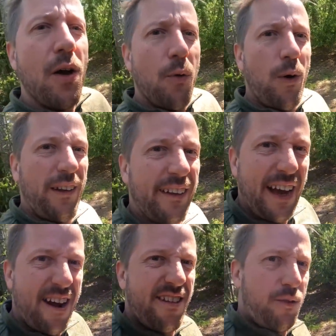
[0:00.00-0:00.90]
One
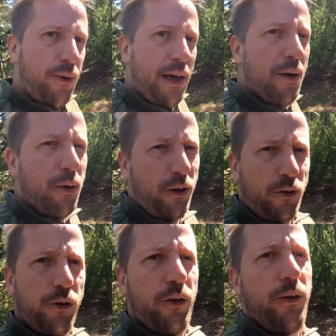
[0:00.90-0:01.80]
task that we wanted
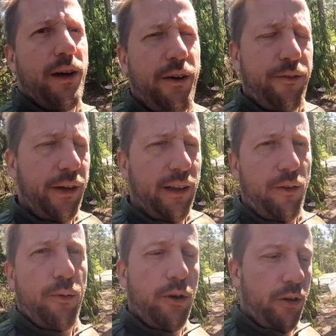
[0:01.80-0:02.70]
to do here in
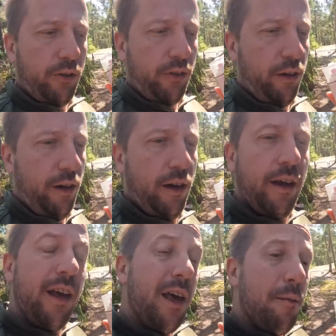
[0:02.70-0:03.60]
Finland was
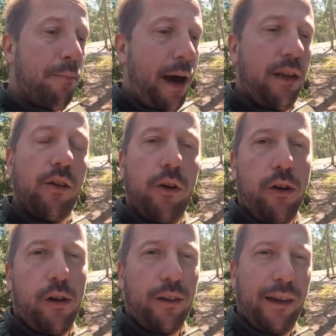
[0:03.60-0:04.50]
paint
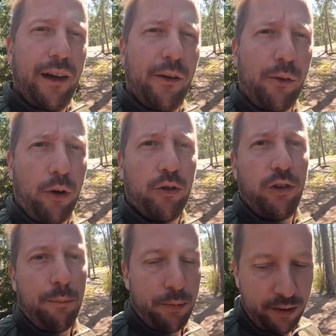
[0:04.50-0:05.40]
all the rock
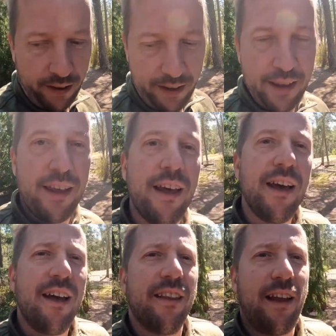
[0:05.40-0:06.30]
chips
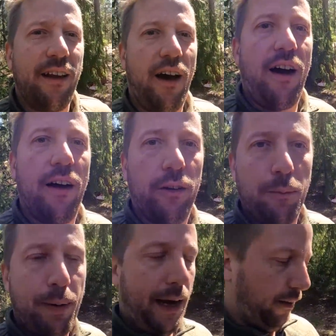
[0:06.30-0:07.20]
that are on the
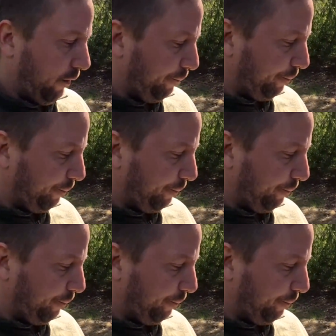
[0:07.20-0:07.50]
paint.